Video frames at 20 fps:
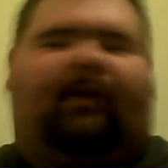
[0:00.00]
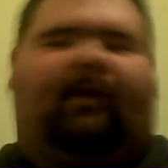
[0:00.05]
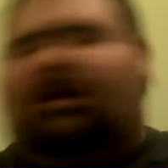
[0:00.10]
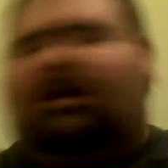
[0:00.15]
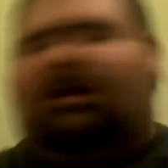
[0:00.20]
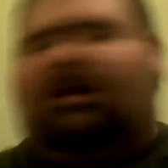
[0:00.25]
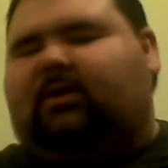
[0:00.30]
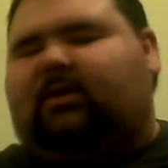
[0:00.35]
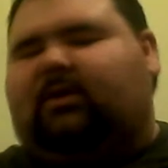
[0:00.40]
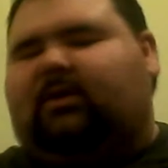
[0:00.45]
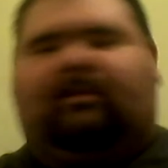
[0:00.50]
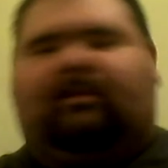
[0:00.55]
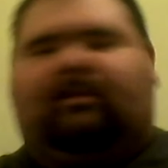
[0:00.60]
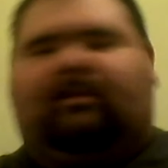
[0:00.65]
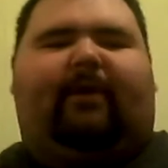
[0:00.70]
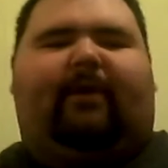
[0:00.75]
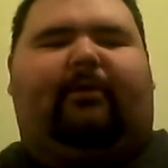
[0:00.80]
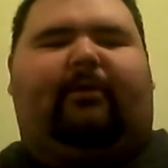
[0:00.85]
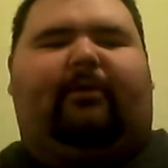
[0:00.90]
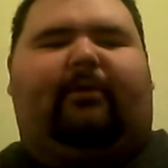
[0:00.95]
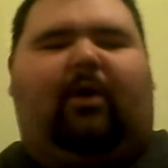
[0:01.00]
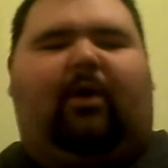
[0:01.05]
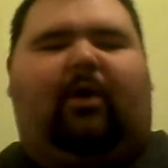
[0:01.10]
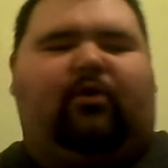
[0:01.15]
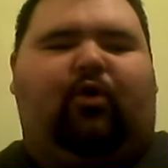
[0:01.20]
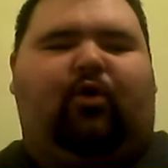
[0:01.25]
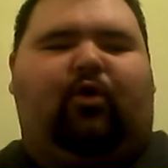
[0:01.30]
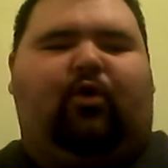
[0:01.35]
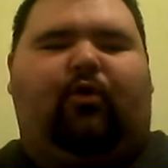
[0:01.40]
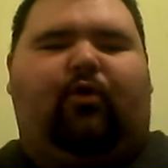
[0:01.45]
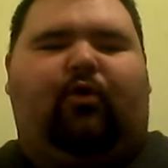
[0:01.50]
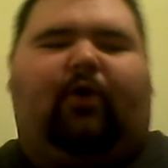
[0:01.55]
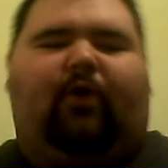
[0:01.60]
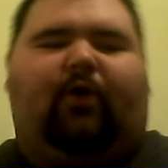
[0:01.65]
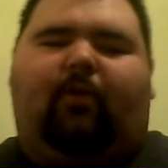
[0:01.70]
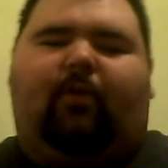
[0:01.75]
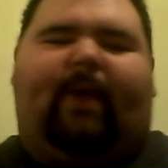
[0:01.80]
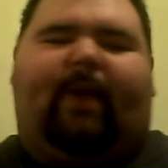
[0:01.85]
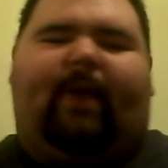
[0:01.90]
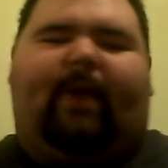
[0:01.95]
Doesn't matter how good, how
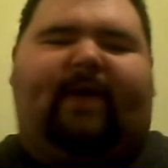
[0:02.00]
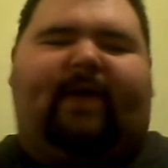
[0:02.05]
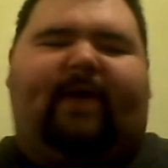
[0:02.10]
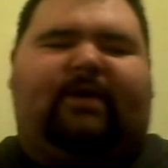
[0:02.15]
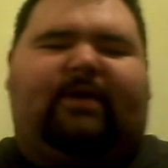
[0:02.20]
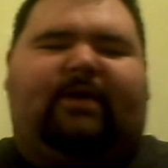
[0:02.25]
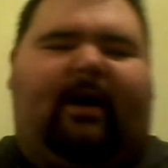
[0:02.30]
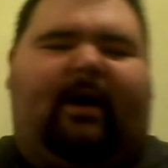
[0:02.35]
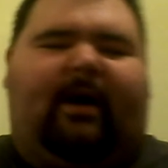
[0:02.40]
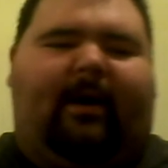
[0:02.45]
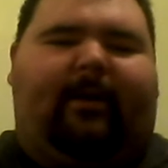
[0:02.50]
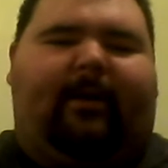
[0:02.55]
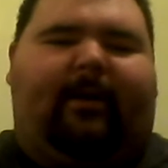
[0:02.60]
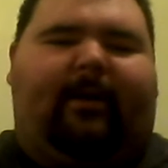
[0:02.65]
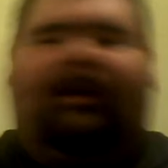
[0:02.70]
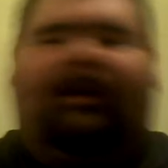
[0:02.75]
bad you are.